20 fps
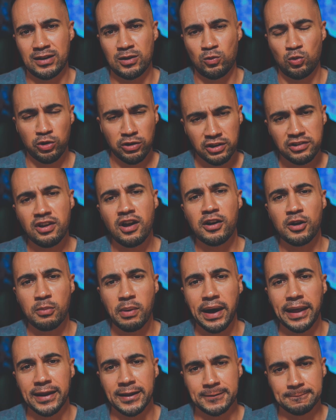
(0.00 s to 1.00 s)
we're gonna talk
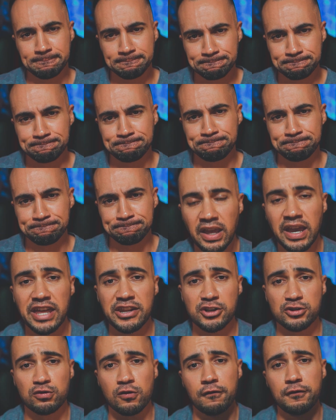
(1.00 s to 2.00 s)
about it.
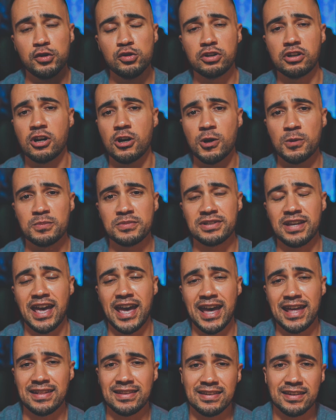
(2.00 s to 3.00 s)
And this review comes
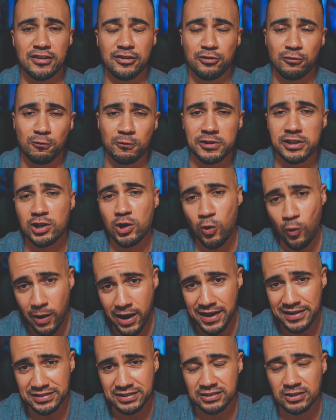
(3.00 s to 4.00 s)
at the
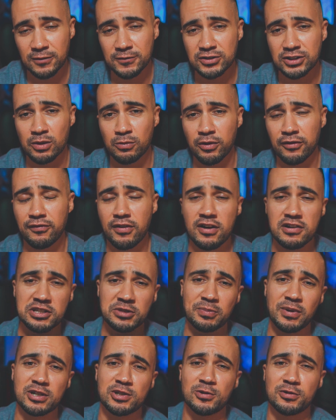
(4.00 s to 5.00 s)
request of someone very
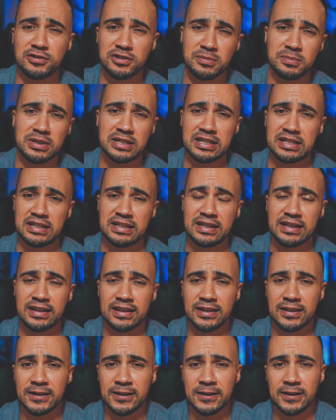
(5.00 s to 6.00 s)
special to me.
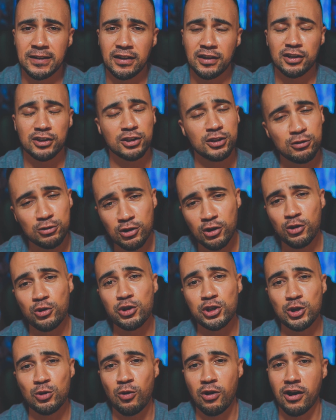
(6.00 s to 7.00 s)
You know who you